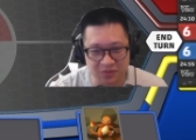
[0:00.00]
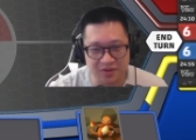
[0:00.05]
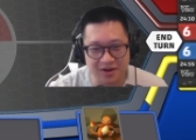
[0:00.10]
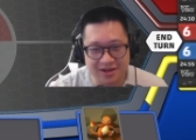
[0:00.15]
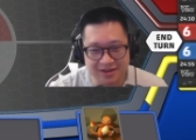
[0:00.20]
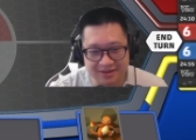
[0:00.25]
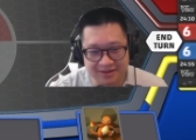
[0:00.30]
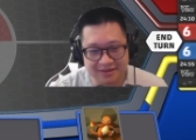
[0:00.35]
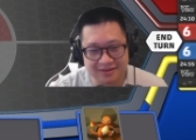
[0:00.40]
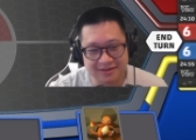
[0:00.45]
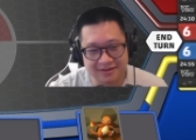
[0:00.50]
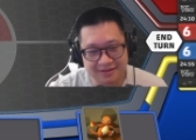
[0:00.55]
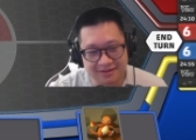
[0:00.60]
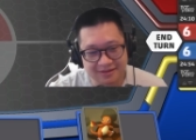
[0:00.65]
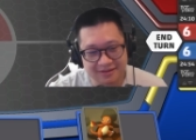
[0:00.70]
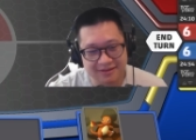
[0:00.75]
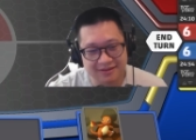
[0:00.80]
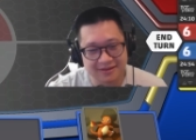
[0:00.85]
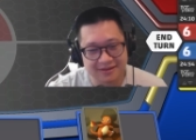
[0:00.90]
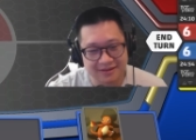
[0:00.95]
right?
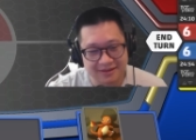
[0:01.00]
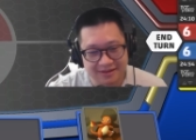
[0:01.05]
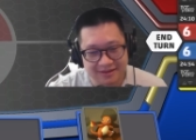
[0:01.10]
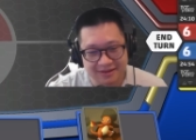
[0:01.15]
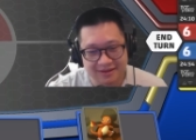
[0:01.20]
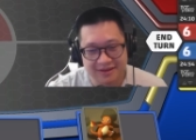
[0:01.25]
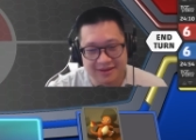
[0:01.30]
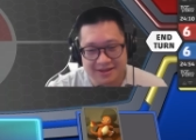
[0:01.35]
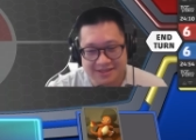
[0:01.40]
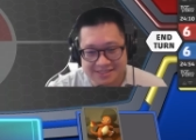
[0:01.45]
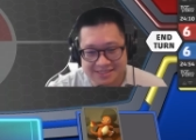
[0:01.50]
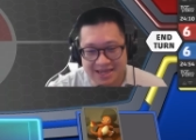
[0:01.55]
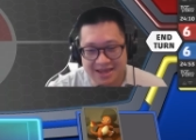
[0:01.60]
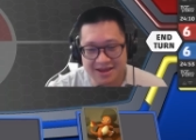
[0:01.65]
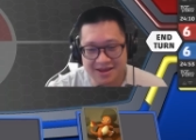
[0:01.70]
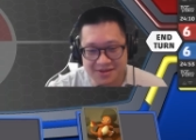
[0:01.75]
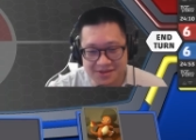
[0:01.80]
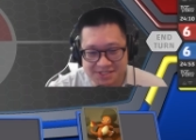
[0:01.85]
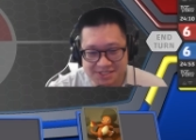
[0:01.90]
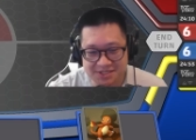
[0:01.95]

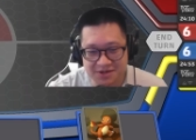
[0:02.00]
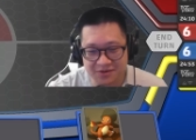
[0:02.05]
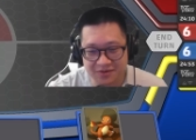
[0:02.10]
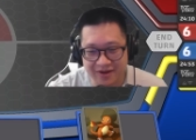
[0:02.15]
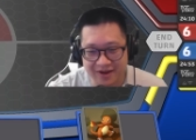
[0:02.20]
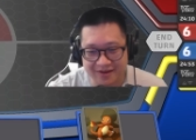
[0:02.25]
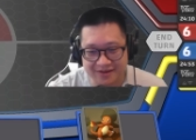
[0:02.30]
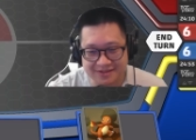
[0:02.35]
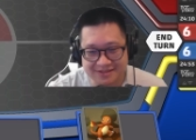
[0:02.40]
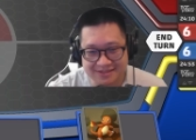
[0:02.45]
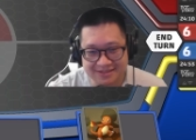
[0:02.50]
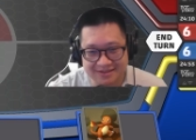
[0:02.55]
Sounds correct.